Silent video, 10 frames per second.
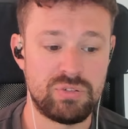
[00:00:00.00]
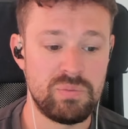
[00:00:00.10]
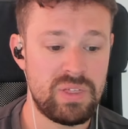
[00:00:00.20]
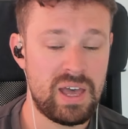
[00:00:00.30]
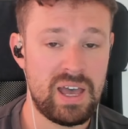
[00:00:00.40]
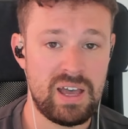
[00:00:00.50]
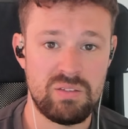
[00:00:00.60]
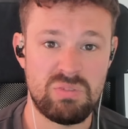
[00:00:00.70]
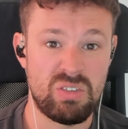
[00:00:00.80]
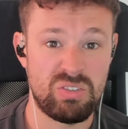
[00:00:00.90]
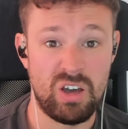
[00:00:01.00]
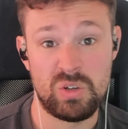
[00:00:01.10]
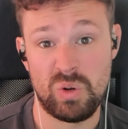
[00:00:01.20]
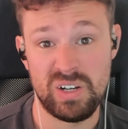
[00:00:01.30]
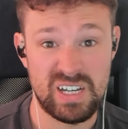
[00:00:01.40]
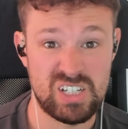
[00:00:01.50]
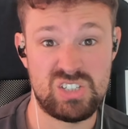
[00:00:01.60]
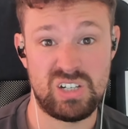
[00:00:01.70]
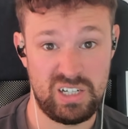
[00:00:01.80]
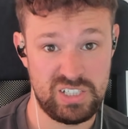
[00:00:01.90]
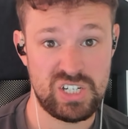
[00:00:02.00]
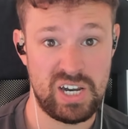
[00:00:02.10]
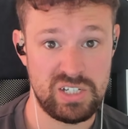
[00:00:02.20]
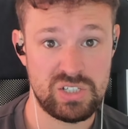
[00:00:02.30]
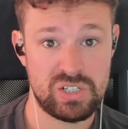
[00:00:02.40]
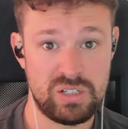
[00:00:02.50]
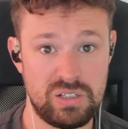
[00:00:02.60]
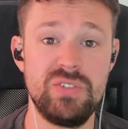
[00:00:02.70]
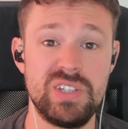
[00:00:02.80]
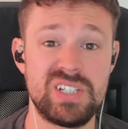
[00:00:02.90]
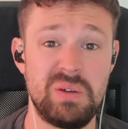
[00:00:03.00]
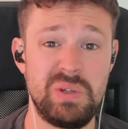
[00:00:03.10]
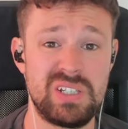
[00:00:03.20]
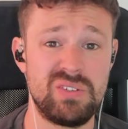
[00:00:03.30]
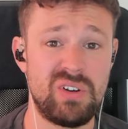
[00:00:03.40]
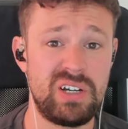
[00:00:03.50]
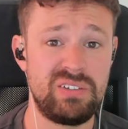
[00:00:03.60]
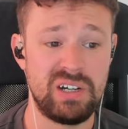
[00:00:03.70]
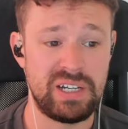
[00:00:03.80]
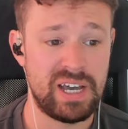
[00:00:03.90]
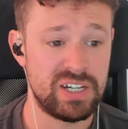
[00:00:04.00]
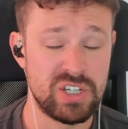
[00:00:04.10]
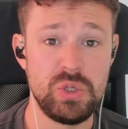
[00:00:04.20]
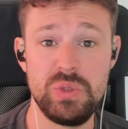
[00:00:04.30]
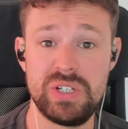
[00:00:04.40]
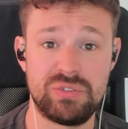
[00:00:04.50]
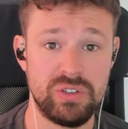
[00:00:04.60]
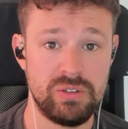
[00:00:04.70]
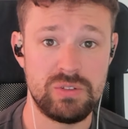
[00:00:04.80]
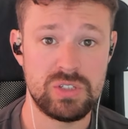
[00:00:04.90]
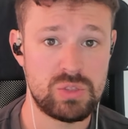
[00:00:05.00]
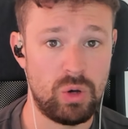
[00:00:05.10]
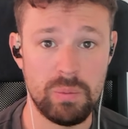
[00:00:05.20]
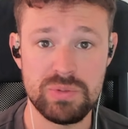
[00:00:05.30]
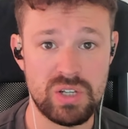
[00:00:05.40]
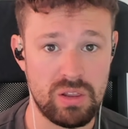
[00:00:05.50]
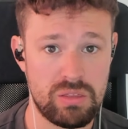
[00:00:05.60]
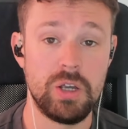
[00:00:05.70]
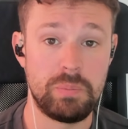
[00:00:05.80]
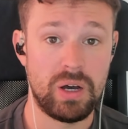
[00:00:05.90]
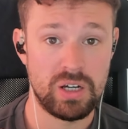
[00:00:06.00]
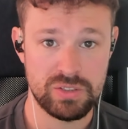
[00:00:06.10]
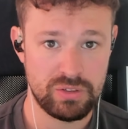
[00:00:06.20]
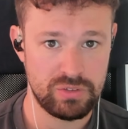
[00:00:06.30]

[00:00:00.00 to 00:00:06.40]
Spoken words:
from there, the third one has slightly changed. Over the 10 weeks, we've only really had two different swaps to the third part of the